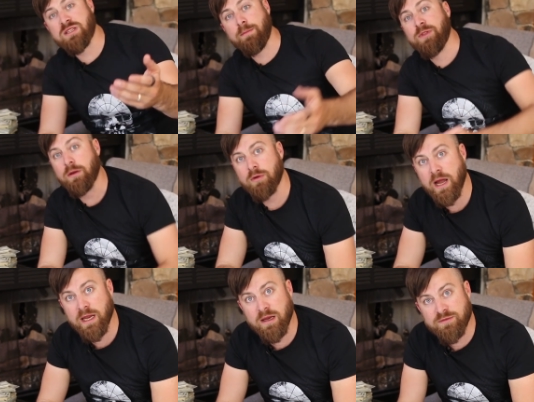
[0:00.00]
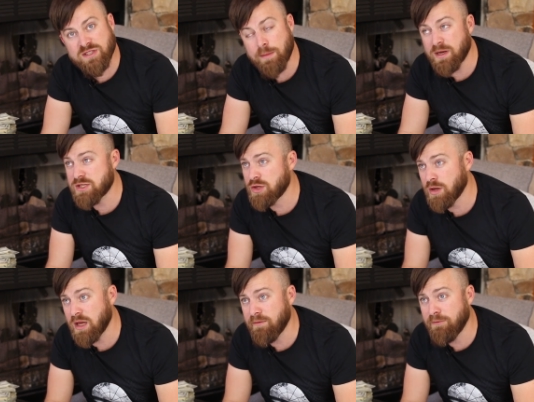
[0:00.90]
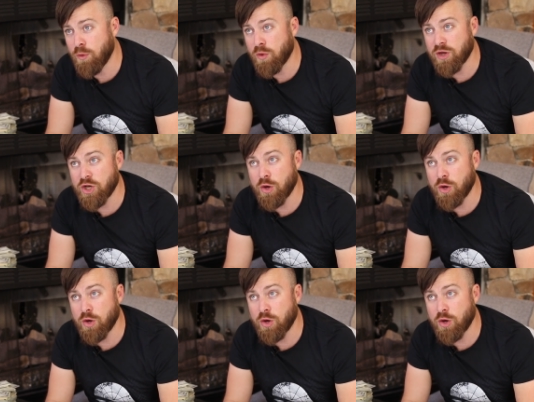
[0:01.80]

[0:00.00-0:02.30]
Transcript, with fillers: something, right? If somebody's looking for,